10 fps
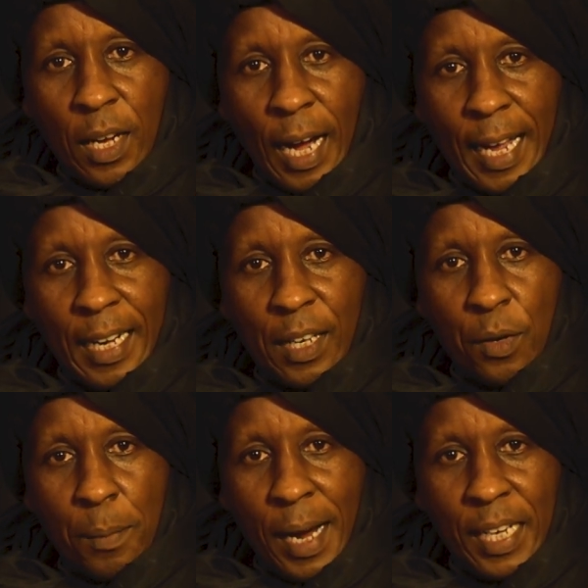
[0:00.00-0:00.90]
Kindly
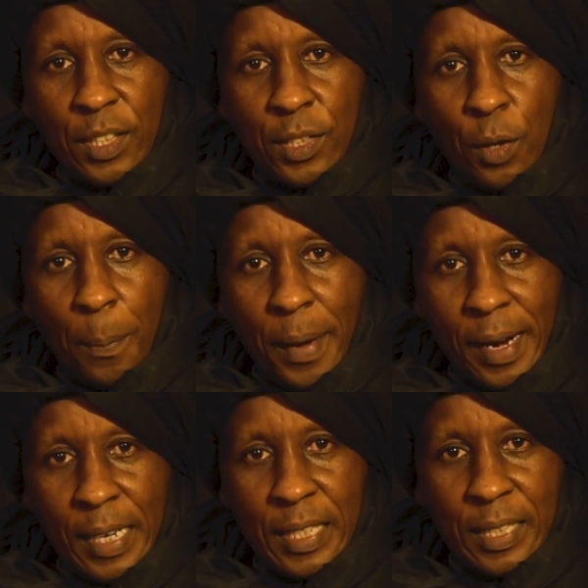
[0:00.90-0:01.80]
remind your
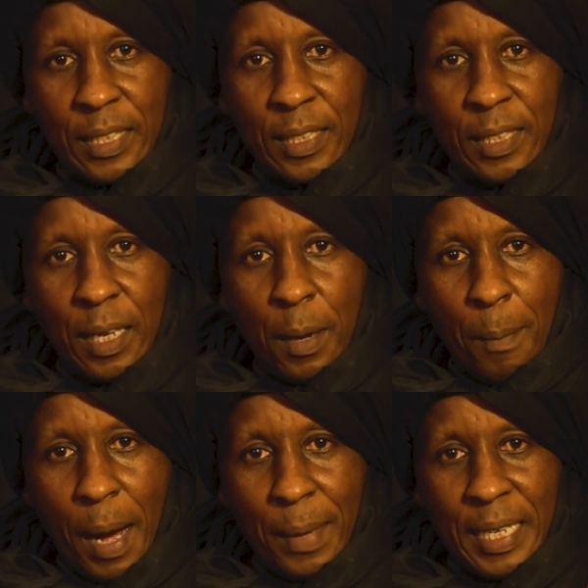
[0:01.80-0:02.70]
parents,
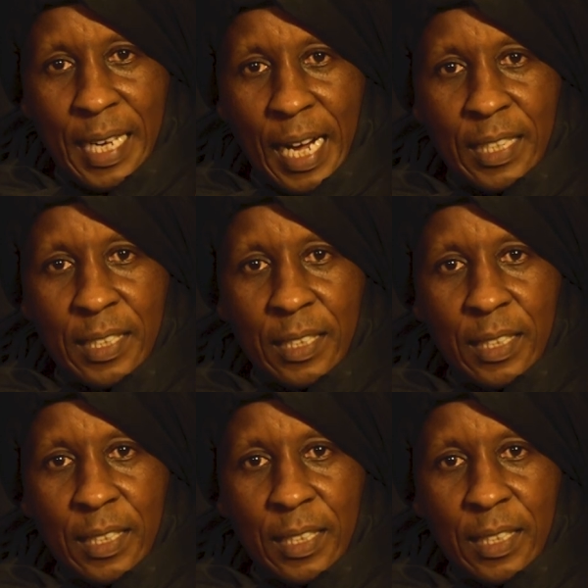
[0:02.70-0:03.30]
mom and dad,